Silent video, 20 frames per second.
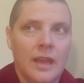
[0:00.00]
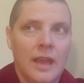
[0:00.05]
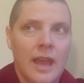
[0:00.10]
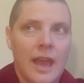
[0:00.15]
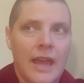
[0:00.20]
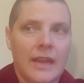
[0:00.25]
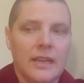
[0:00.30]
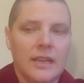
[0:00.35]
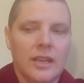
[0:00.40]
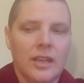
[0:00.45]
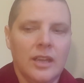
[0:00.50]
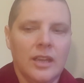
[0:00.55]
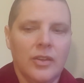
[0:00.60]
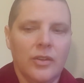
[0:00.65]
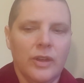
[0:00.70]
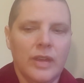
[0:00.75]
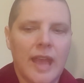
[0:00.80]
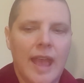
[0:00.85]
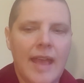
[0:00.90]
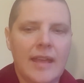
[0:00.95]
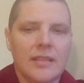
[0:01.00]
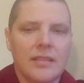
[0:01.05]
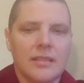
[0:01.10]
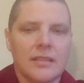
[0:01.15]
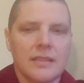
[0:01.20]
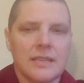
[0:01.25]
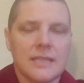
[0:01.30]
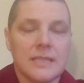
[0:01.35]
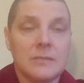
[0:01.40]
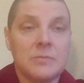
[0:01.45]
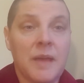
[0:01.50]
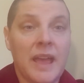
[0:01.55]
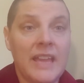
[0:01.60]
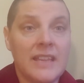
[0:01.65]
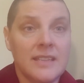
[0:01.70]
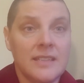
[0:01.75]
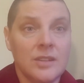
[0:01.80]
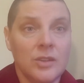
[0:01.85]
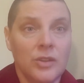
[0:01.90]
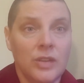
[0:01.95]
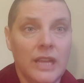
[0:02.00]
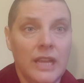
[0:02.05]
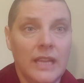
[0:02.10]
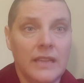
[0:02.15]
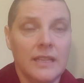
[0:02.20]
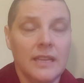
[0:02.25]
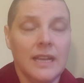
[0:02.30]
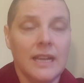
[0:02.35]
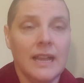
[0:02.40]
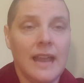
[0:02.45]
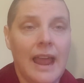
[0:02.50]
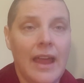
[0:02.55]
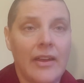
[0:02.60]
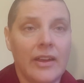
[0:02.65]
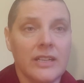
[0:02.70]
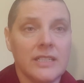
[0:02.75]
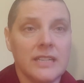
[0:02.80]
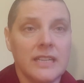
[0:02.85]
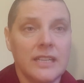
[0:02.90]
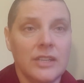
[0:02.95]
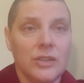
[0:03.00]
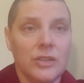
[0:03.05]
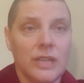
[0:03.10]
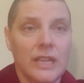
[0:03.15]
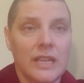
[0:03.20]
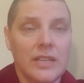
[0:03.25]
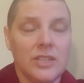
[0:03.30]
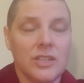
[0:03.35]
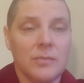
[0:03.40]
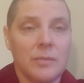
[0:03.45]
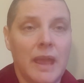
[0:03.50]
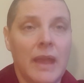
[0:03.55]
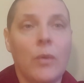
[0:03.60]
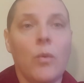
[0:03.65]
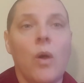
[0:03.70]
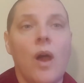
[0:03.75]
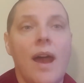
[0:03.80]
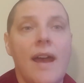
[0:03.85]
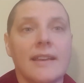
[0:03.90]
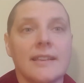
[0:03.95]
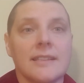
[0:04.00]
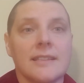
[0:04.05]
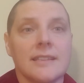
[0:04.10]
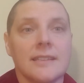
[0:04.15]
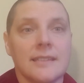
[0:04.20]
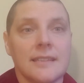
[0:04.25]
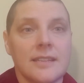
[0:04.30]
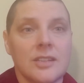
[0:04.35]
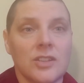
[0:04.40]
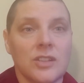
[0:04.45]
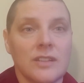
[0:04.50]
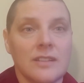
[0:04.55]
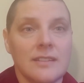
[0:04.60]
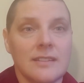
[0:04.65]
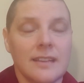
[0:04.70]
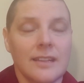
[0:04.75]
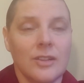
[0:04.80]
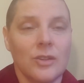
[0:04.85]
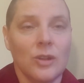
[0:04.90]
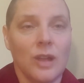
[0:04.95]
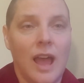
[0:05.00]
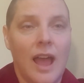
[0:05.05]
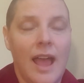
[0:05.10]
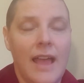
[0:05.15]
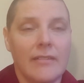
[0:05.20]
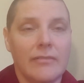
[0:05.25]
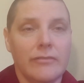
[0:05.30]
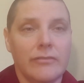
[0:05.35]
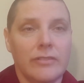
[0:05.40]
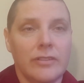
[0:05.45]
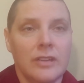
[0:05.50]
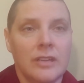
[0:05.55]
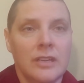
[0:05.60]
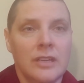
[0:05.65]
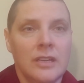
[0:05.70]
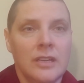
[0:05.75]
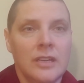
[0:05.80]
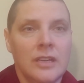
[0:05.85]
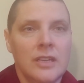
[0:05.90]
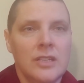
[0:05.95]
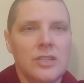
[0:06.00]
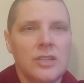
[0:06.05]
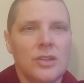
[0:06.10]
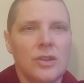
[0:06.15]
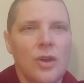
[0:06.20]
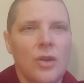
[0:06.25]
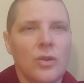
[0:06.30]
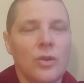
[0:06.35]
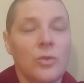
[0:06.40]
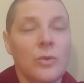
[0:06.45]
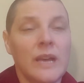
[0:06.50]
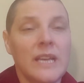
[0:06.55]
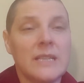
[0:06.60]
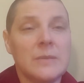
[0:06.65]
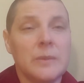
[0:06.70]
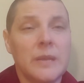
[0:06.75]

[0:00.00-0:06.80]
And it can create the space you need, the clarity you need to make wise decisions in your life, to not always be